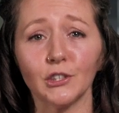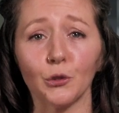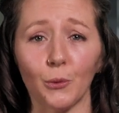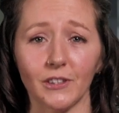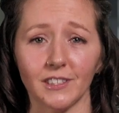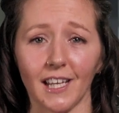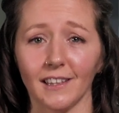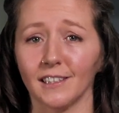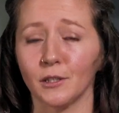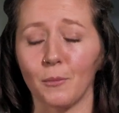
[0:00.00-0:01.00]
to withstand
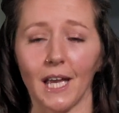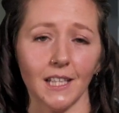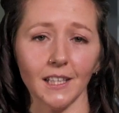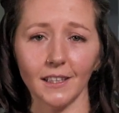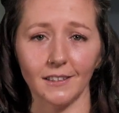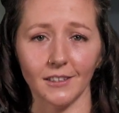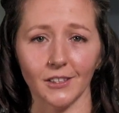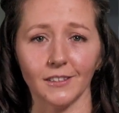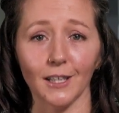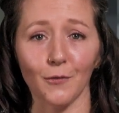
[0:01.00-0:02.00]
the demanding
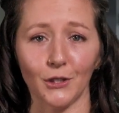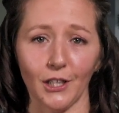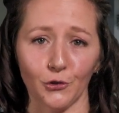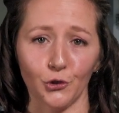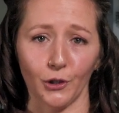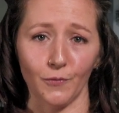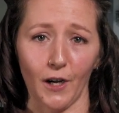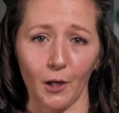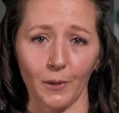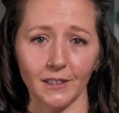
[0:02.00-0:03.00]
conditions of industrial
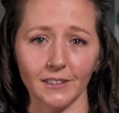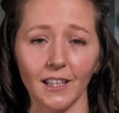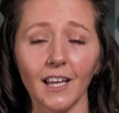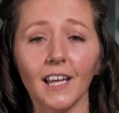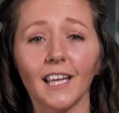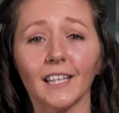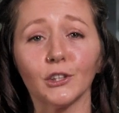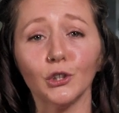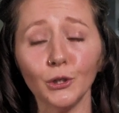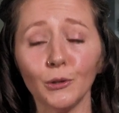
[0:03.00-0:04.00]
environments,
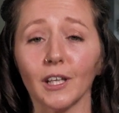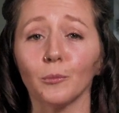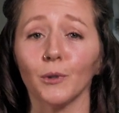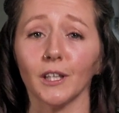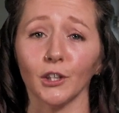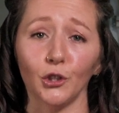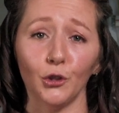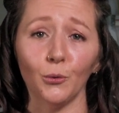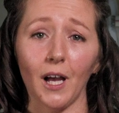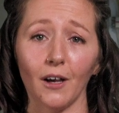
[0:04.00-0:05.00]
including being
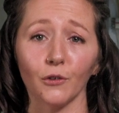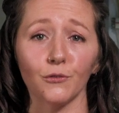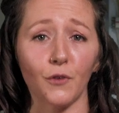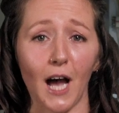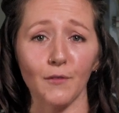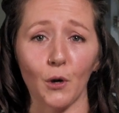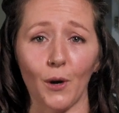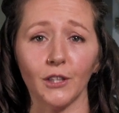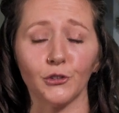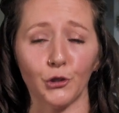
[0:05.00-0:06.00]
UL
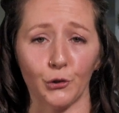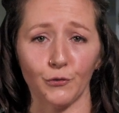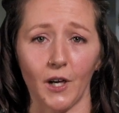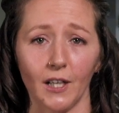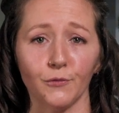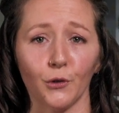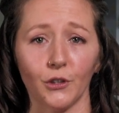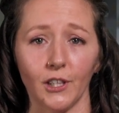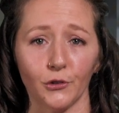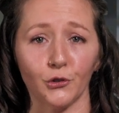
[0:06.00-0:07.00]
508 certified for
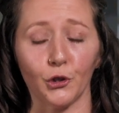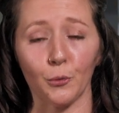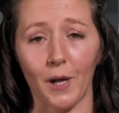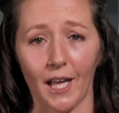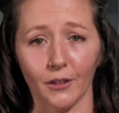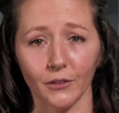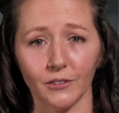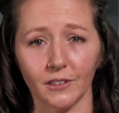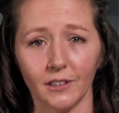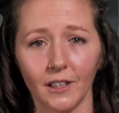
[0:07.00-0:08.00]
industrial
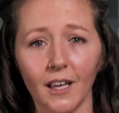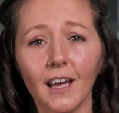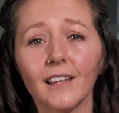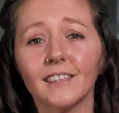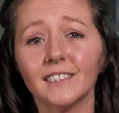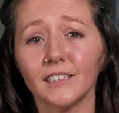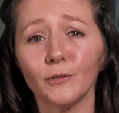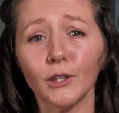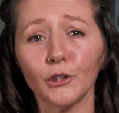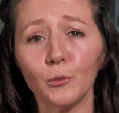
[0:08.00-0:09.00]
panels. The DIN
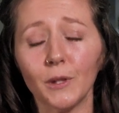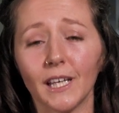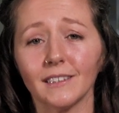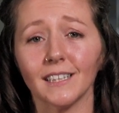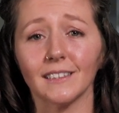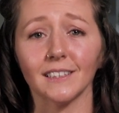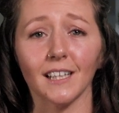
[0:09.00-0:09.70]
rail UPS has a